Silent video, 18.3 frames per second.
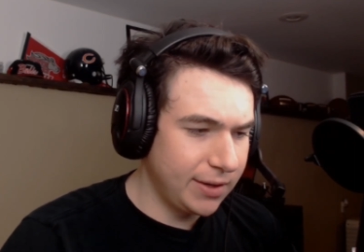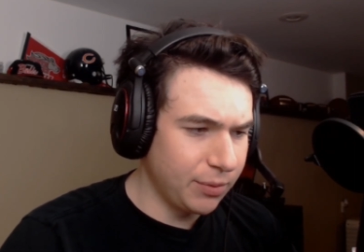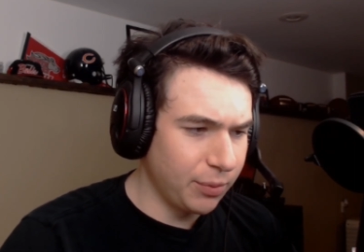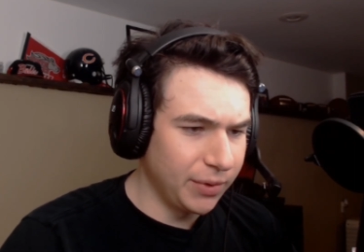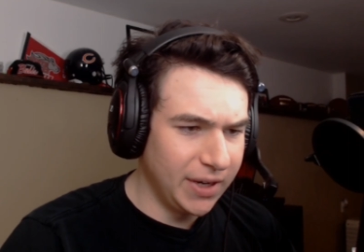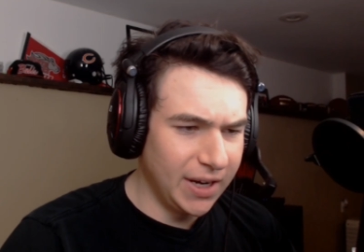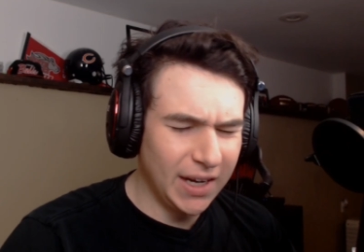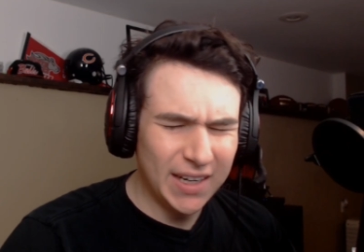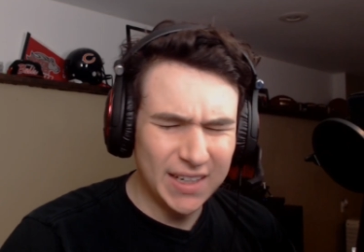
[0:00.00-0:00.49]

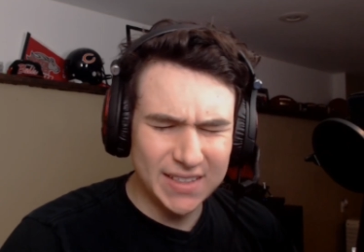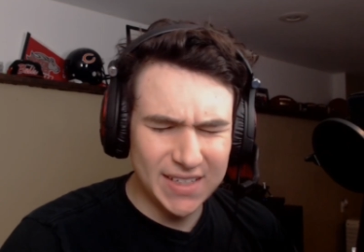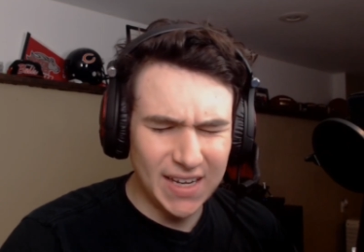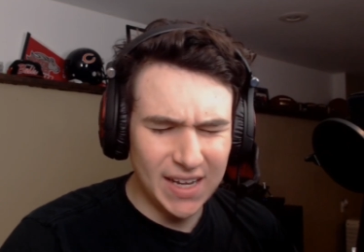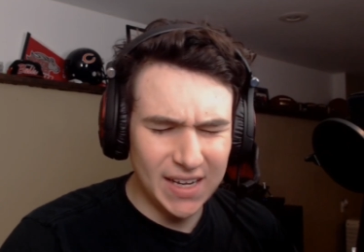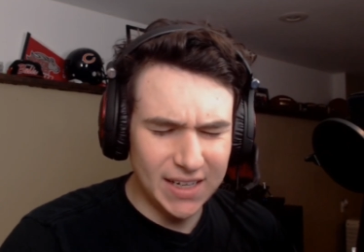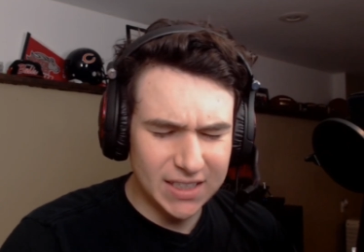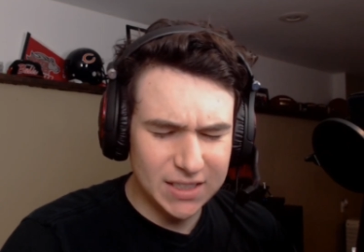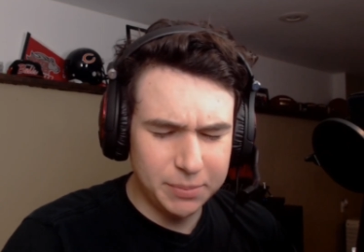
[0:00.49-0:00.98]
we needed to
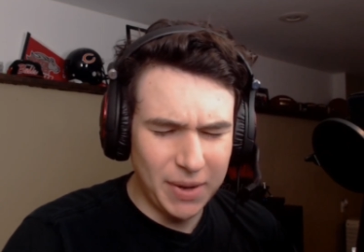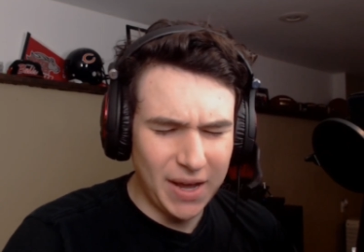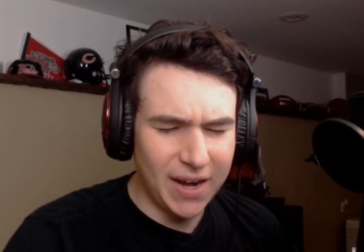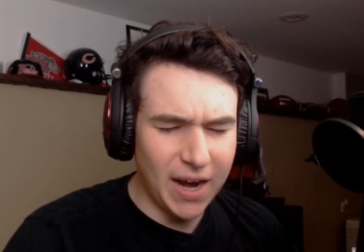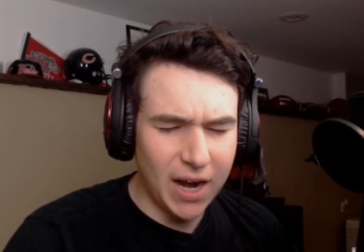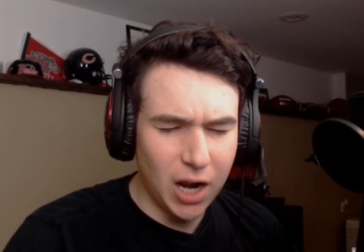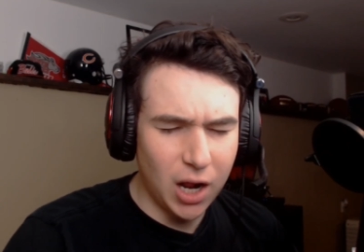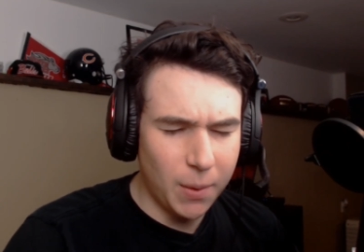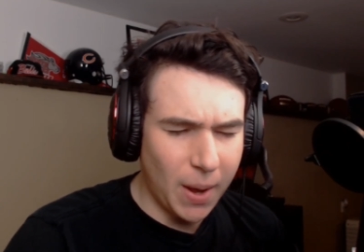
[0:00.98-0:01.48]
say and
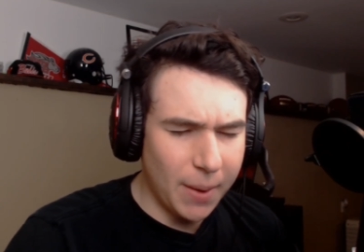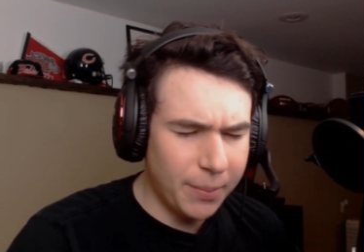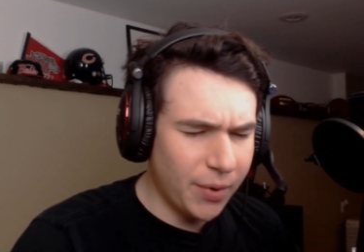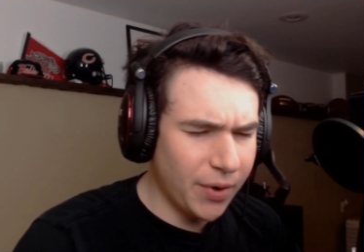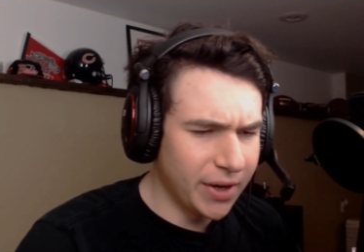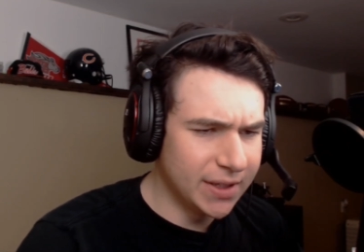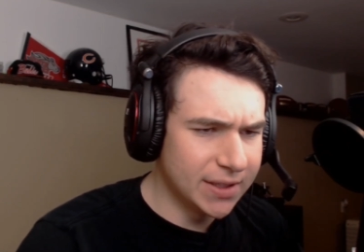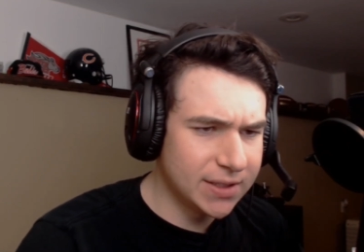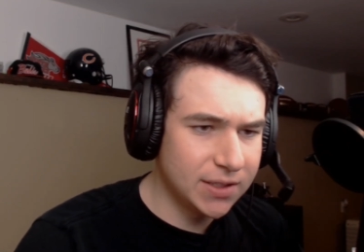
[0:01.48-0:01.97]
expand on all my
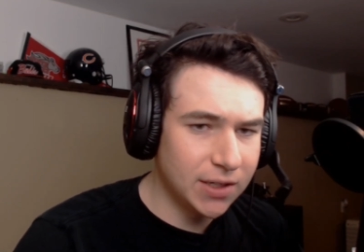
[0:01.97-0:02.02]
points.